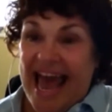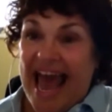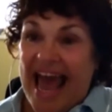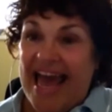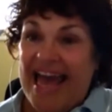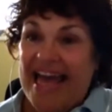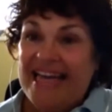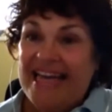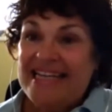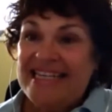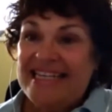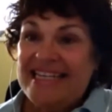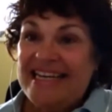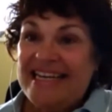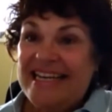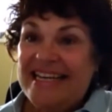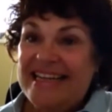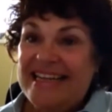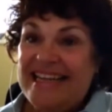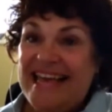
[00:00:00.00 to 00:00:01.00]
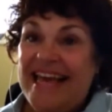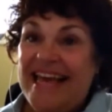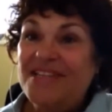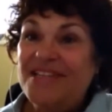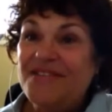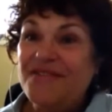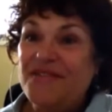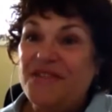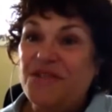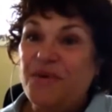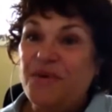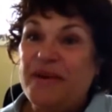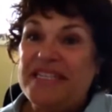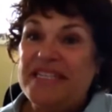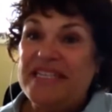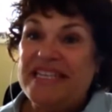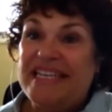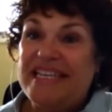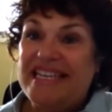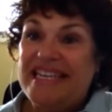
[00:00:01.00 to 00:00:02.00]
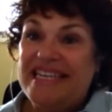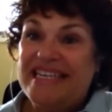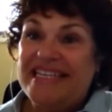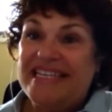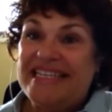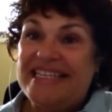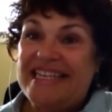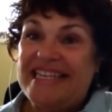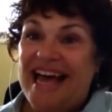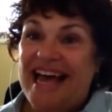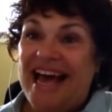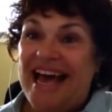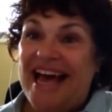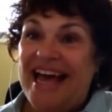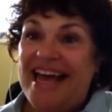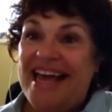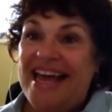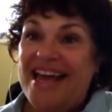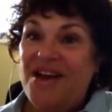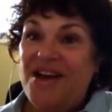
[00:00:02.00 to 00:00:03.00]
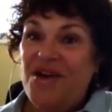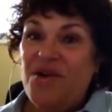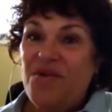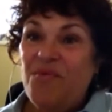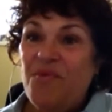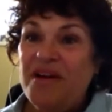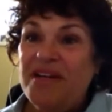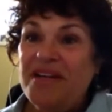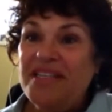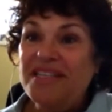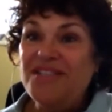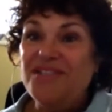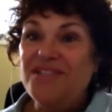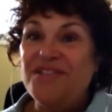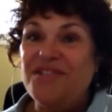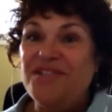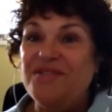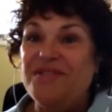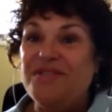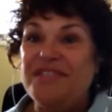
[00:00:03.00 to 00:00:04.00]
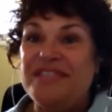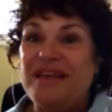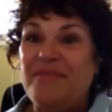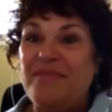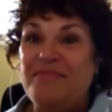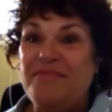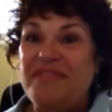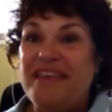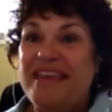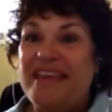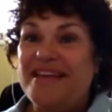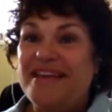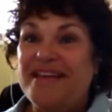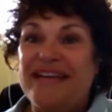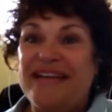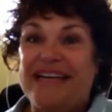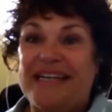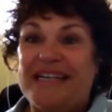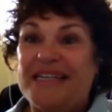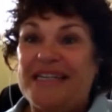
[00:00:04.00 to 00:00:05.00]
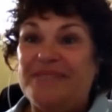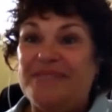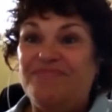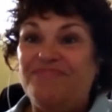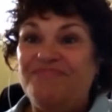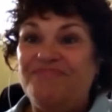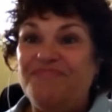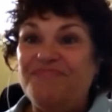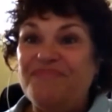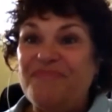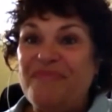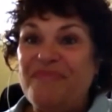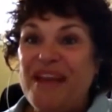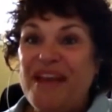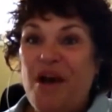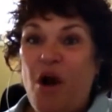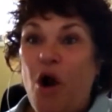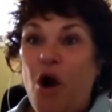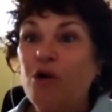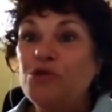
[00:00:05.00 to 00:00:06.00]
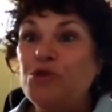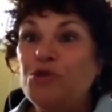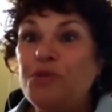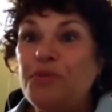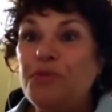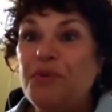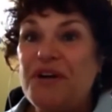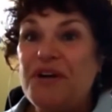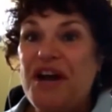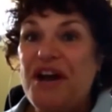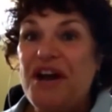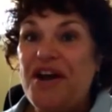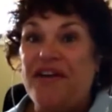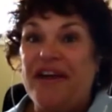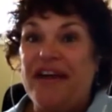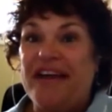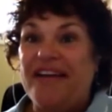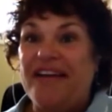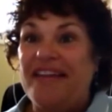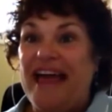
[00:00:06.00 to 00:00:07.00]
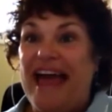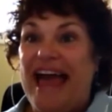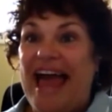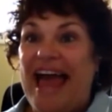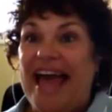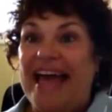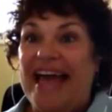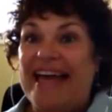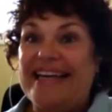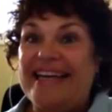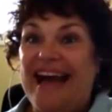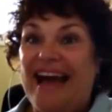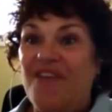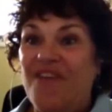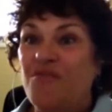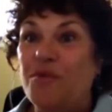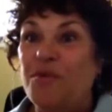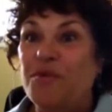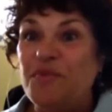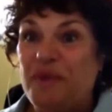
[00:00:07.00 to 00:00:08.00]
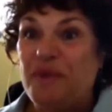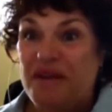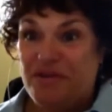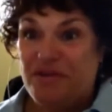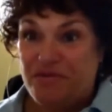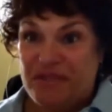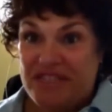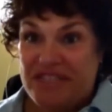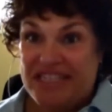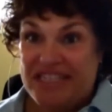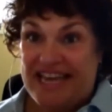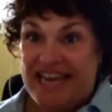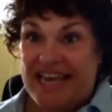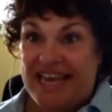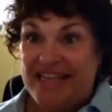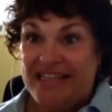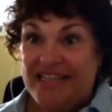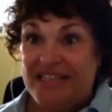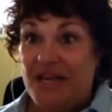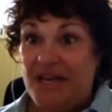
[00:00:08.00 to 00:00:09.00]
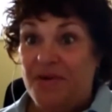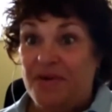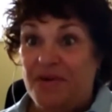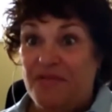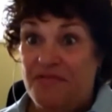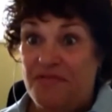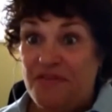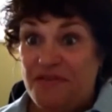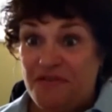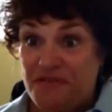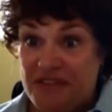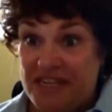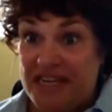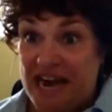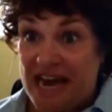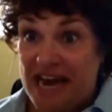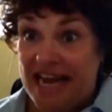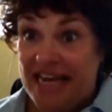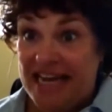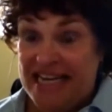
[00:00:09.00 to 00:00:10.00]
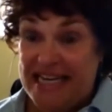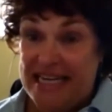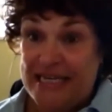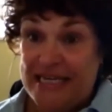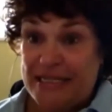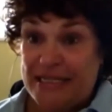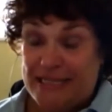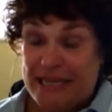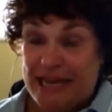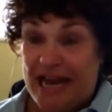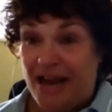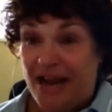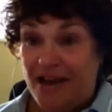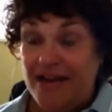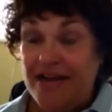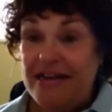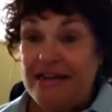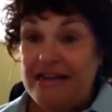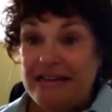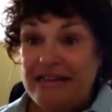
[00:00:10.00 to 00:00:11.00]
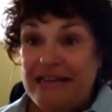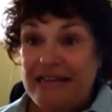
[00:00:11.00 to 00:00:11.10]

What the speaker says: And at the end of the 20 years, I wanted to do something entrepreneurial, and I've always been a risk taker. So at 59 years young,